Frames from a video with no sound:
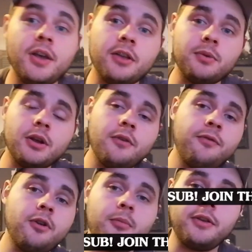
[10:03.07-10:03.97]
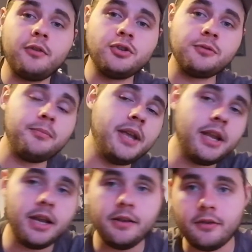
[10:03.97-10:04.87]
you guys want to go follow my social
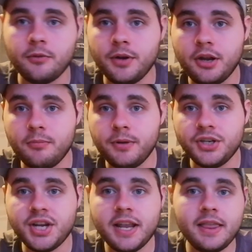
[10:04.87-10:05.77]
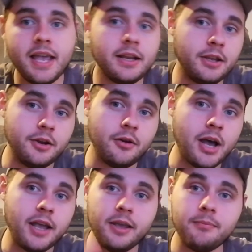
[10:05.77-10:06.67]
media links, I really appreciate that.
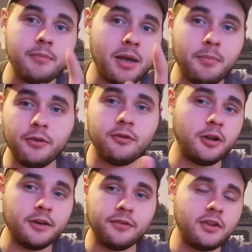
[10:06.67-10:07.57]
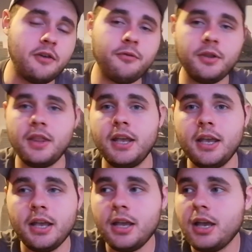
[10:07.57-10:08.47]
I post a lot of stuff on
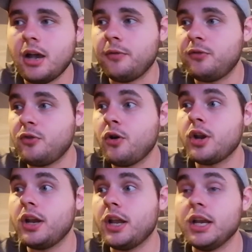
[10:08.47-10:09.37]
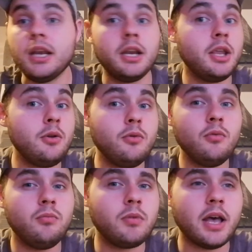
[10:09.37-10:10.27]
there. I've started a
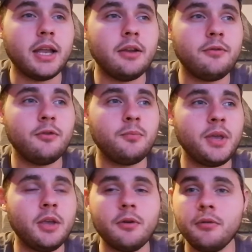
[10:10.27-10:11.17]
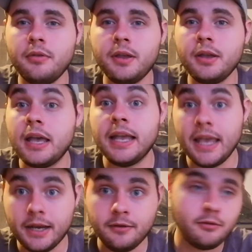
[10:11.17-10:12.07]
new kind of superhero thing
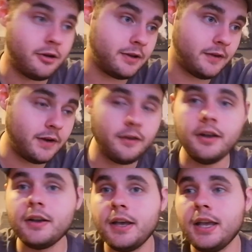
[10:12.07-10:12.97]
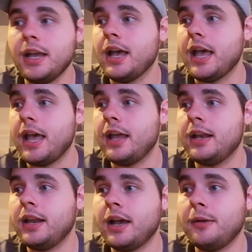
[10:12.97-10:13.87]
again on TikTok,
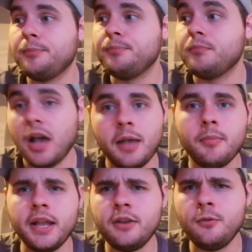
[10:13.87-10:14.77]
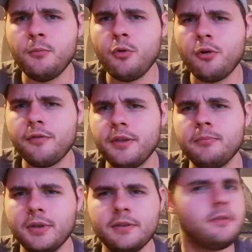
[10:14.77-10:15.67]
and I might do more of
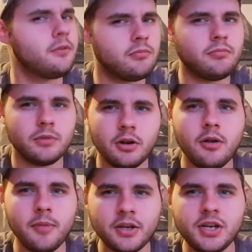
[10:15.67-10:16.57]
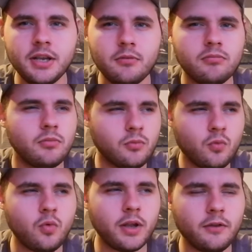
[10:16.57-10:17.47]
them because, I'm actually
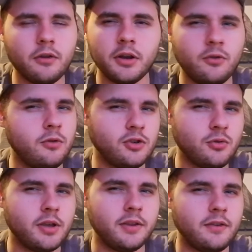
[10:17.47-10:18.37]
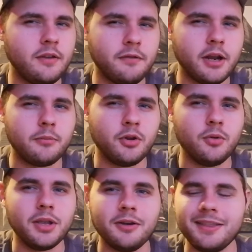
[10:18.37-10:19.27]
quite starting to enjoy the stuff that I'm
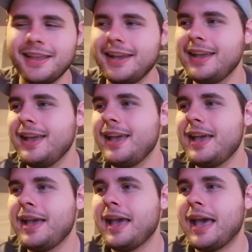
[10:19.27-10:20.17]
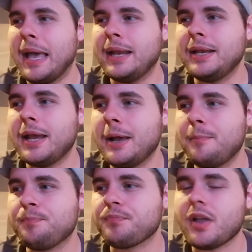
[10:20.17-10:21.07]
doing on there. And
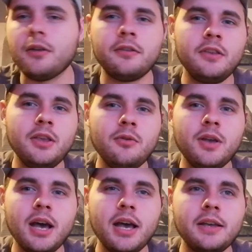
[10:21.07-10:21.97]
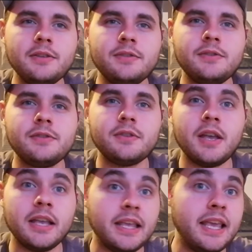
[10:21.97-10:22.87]
I'll see you guys
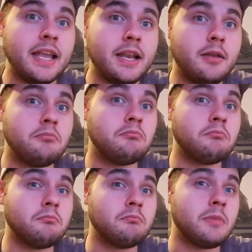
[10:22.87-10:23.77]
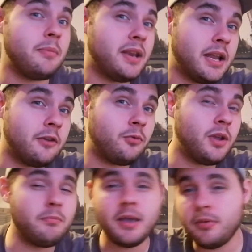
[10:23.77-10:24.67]
again maybe next
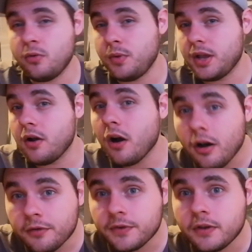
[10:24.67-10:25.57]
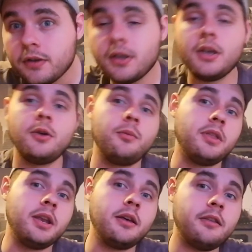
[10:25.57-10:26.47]
week, maybe the week after
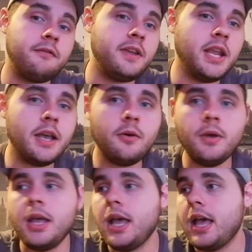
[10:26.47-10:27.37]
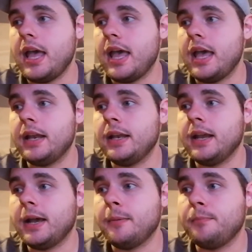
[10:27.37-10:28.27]
with another video. And
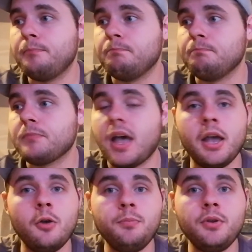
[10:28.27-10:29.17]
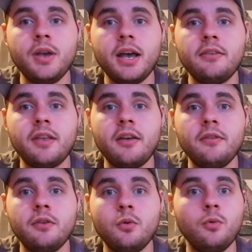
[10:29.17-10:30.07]
I hope you guys have
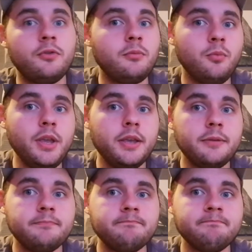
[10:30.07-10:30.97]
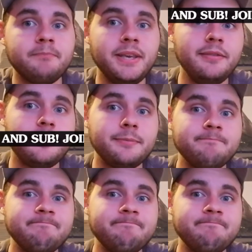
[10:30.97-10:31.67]
an awesome week. Peace.